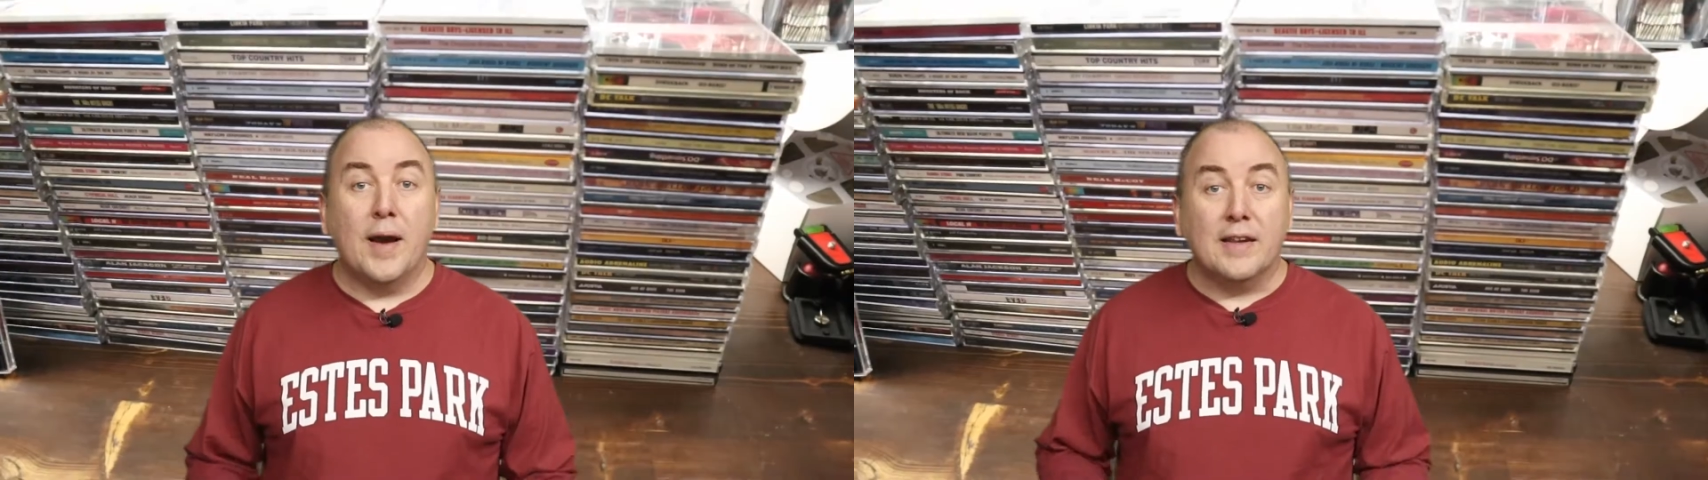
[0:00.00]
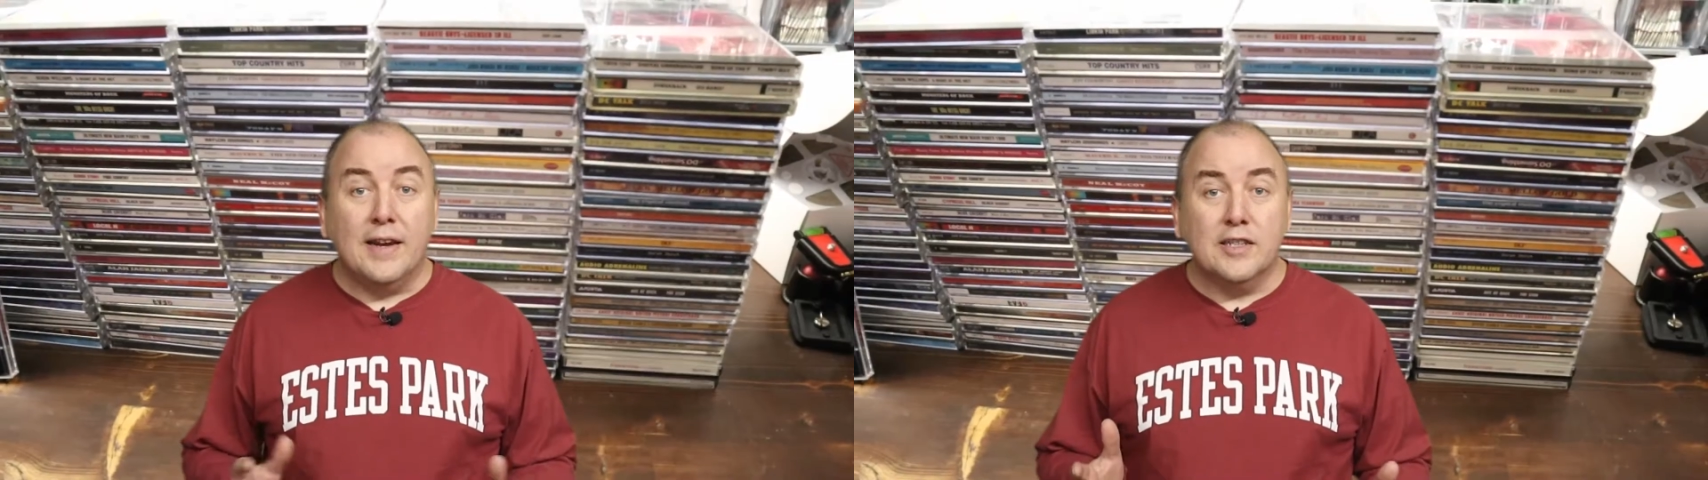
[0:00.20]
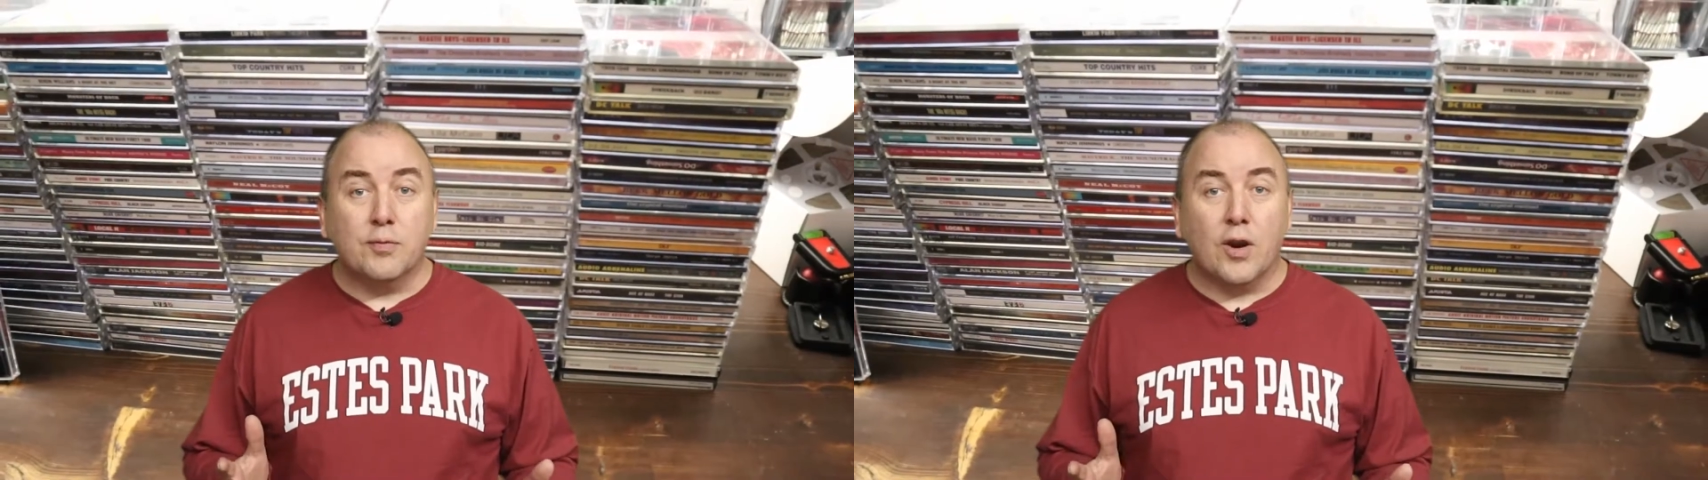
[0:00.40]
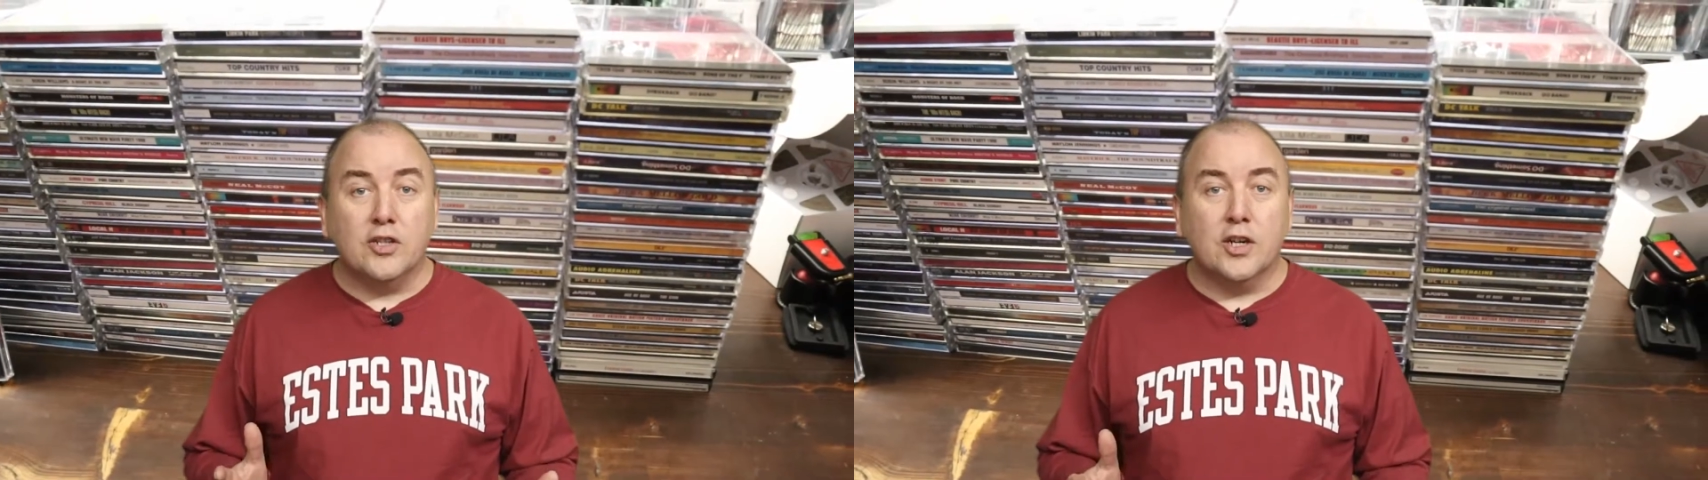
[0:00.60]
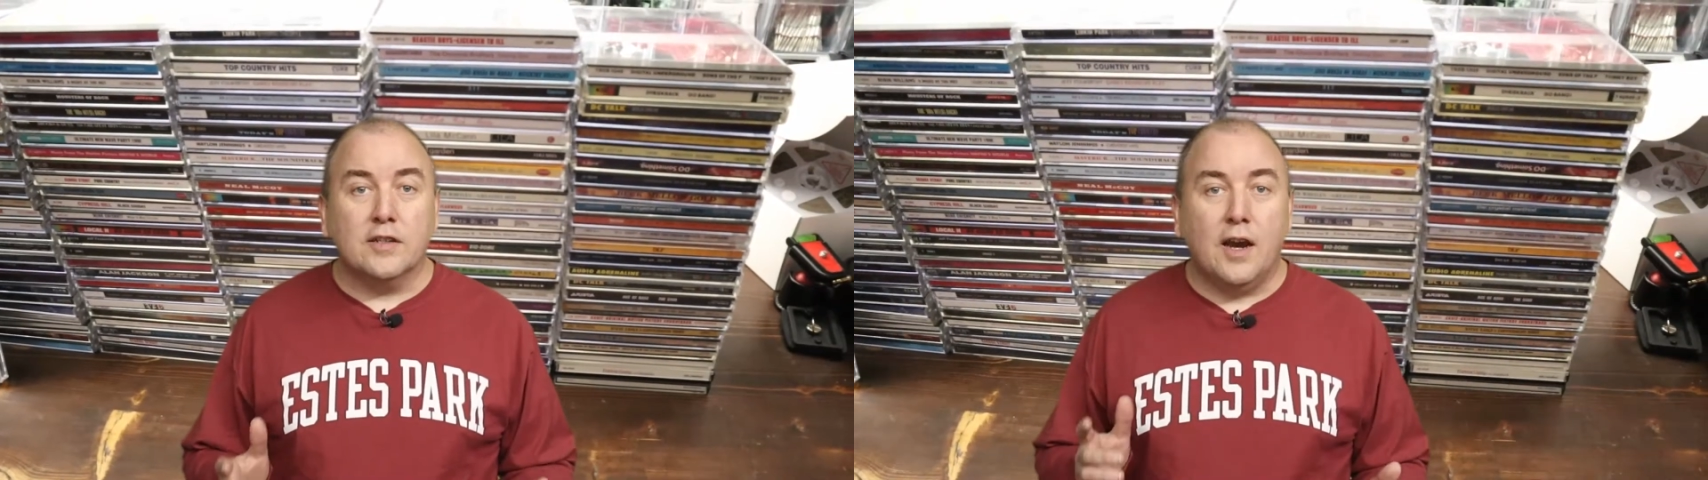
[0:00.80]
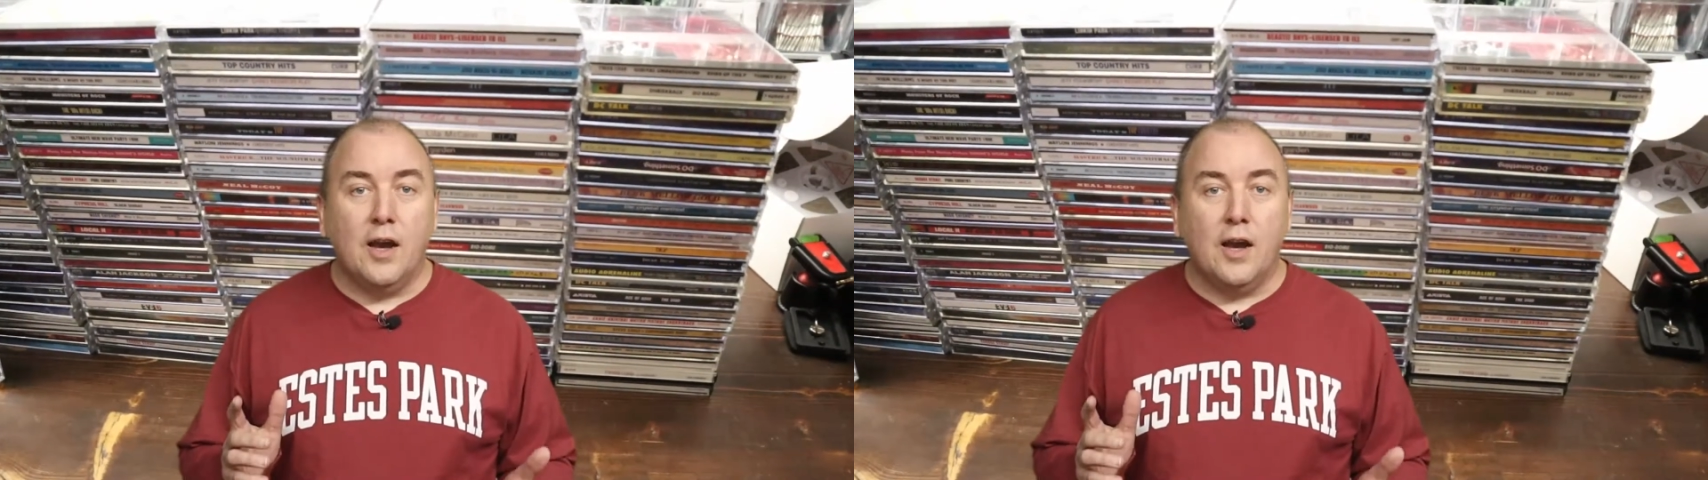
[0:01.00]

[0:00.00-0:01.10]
For my latest project,